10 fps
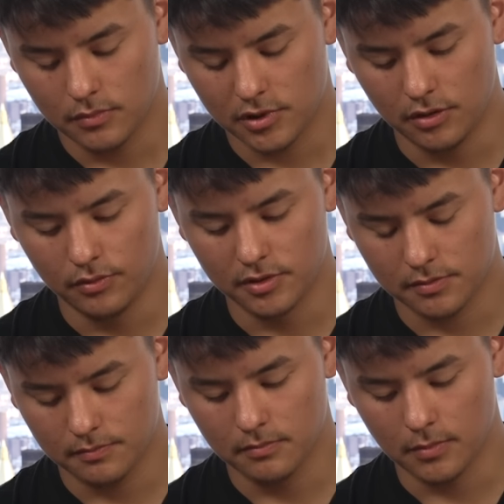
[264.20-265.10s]
She was
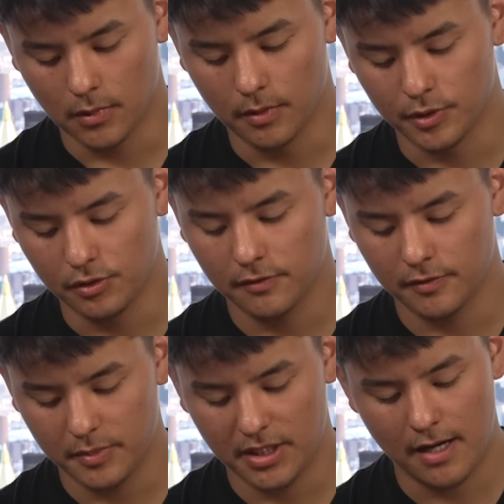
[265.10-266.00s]
abusive to
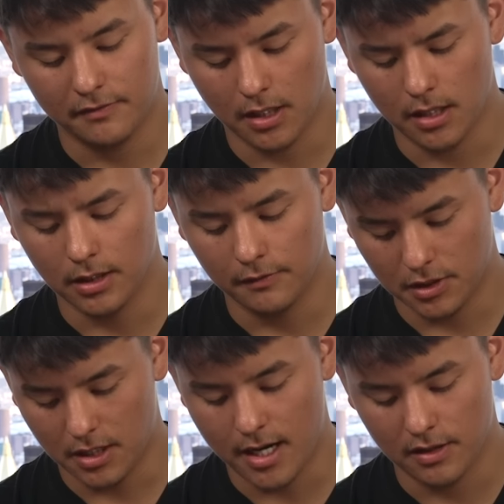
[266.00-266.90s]
me after I left
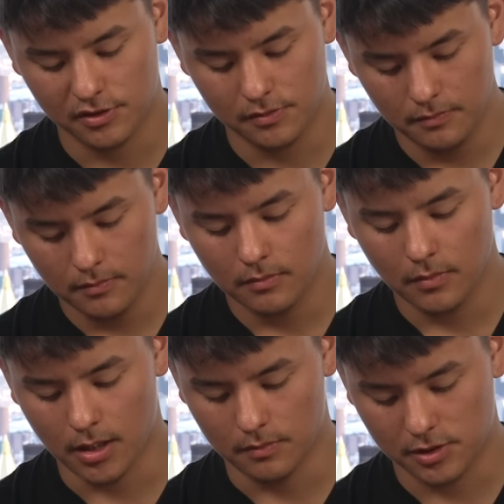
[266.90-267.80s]
your house,
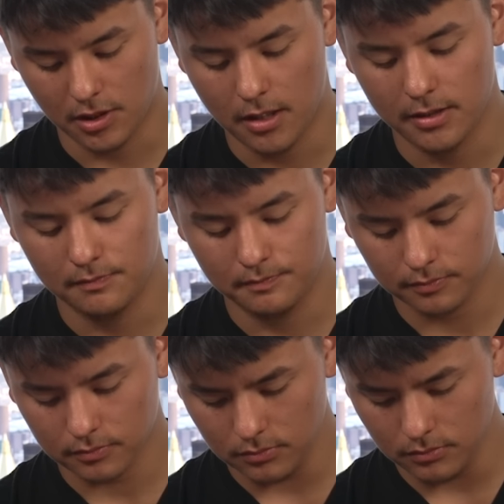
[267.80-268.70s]
and I'm sorry.
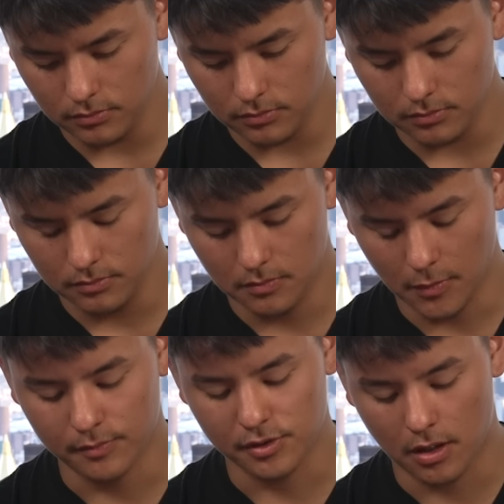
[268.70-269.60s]

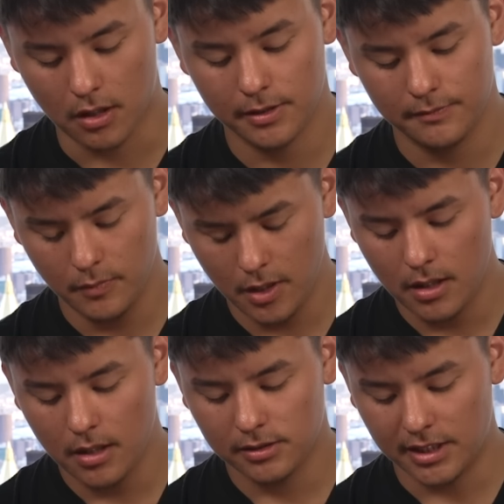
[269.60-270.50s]
I'm sorry.
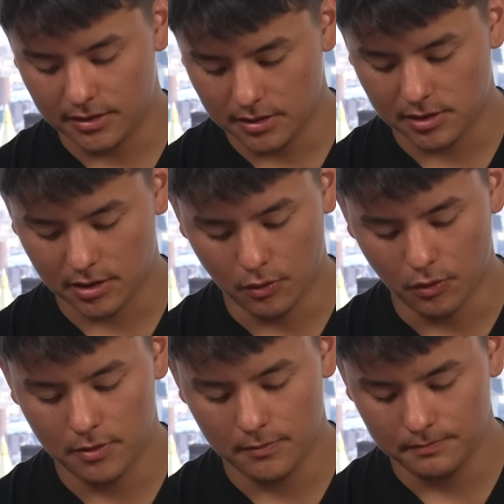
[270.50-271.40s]
Take this to
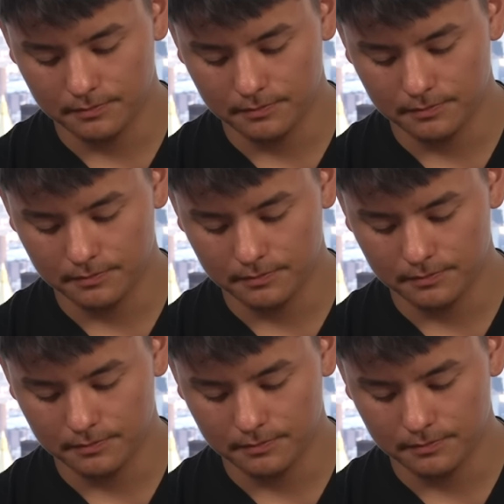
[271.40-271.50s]
court.